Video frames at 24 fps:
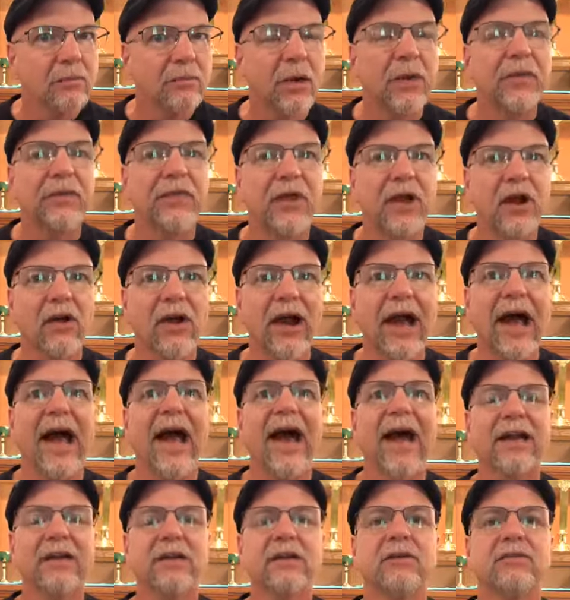But they're
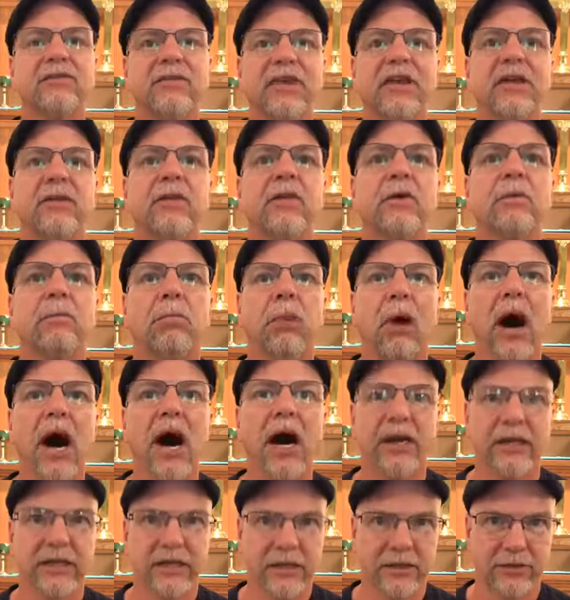active in the
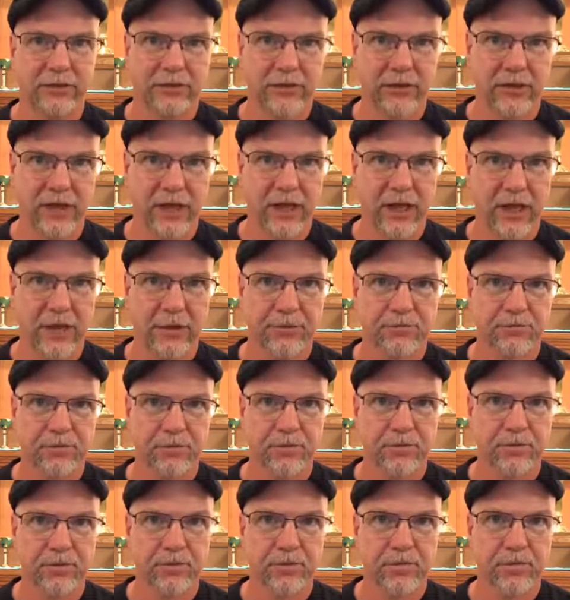body today.
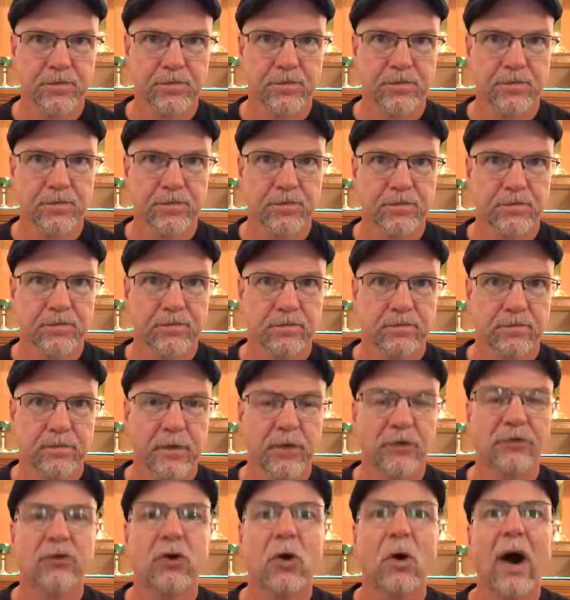
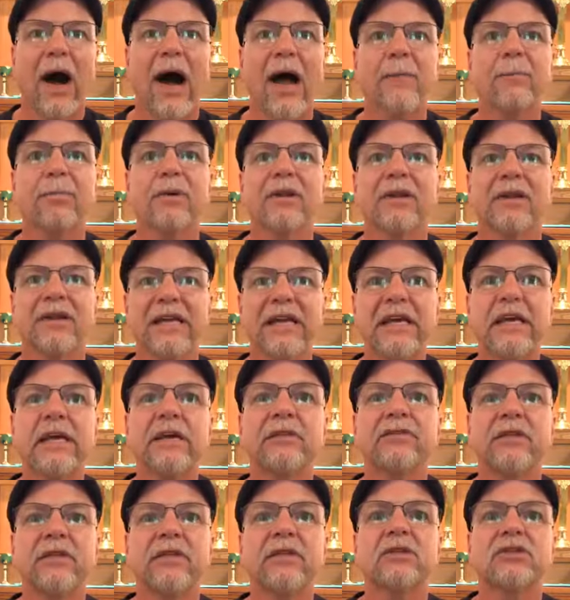So I
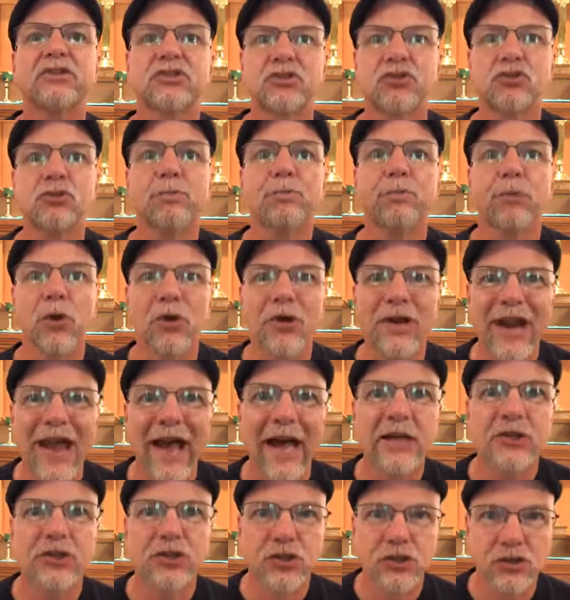believe in the
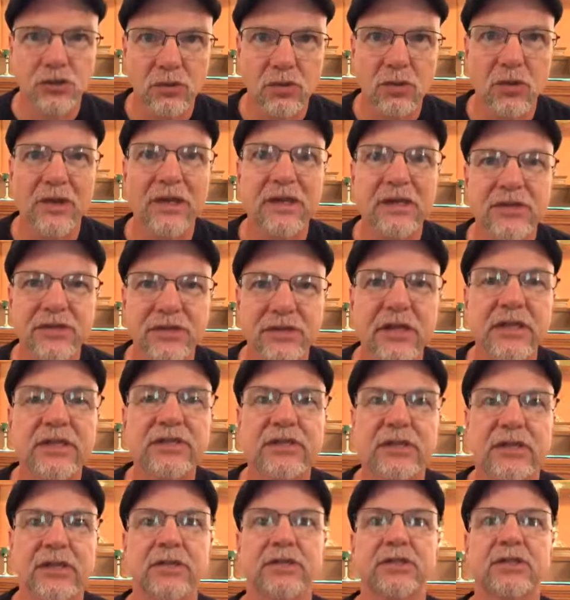supernatural
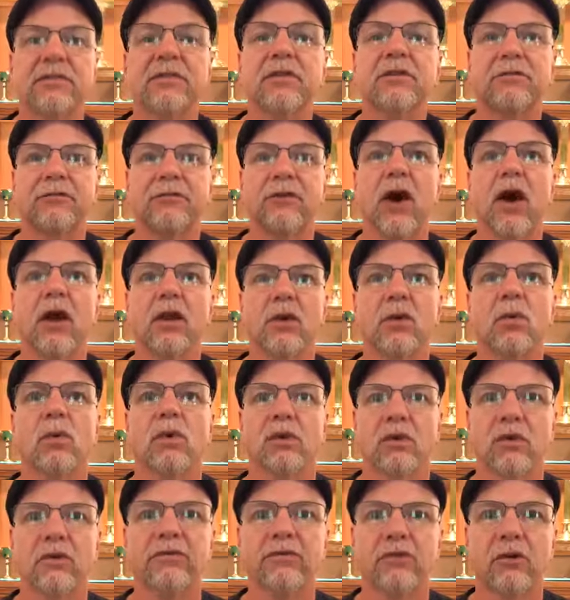existence of the
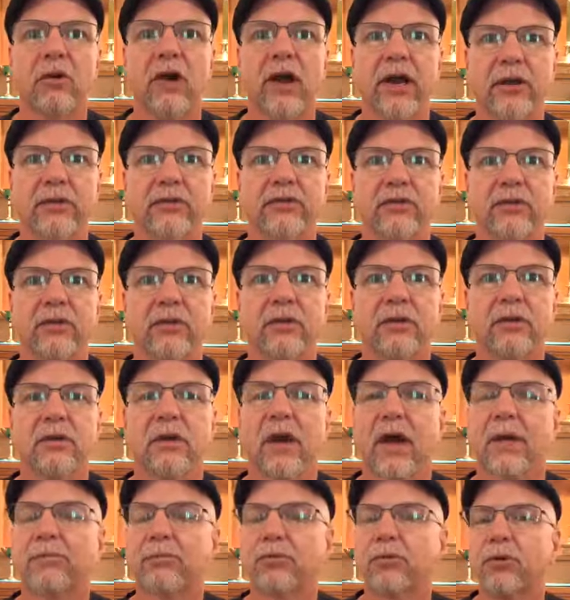follower of Christ.
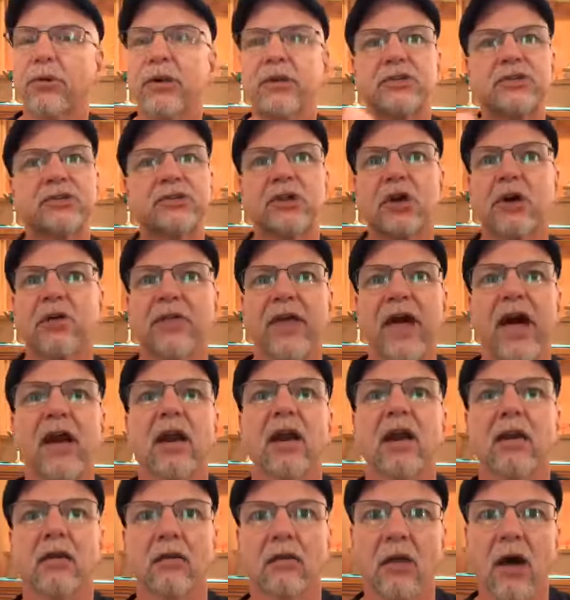I preached on that
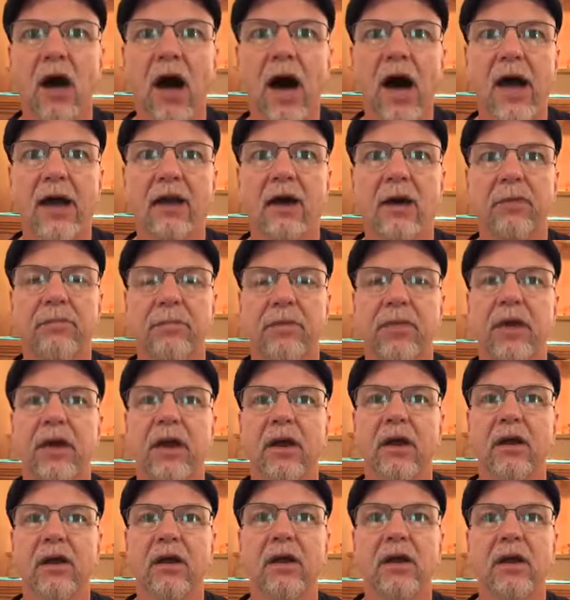a lot up
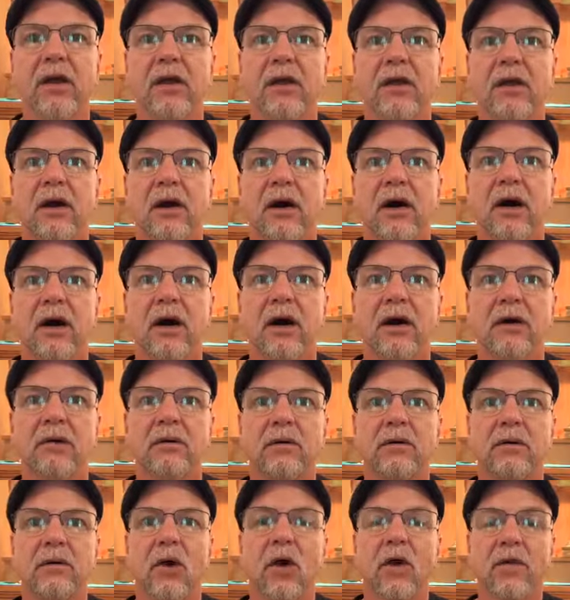there
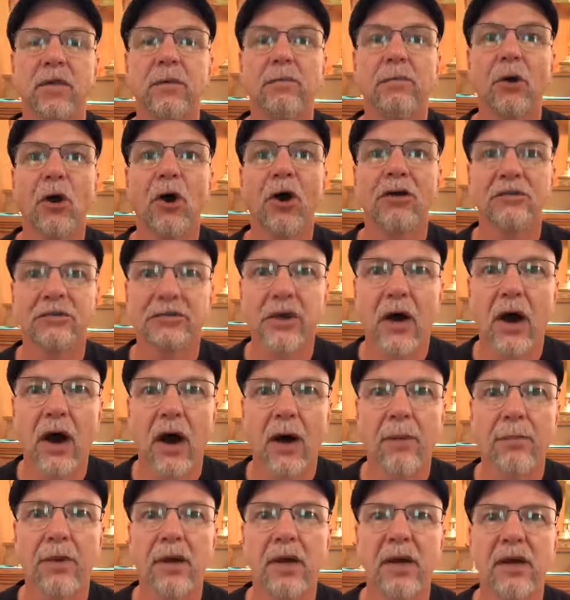on the Broad
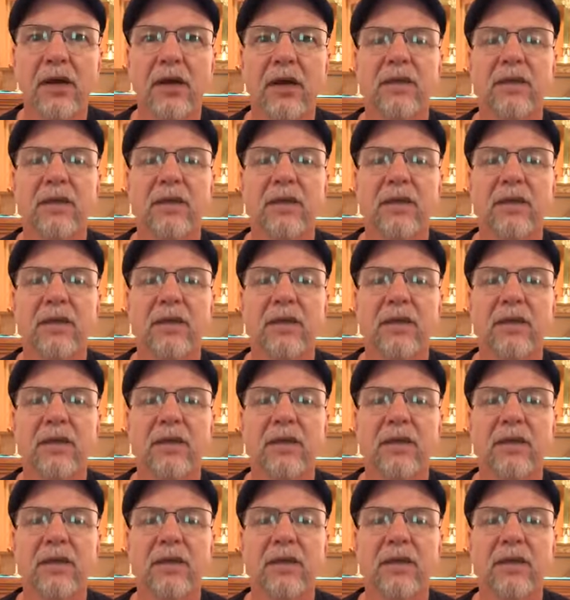Top.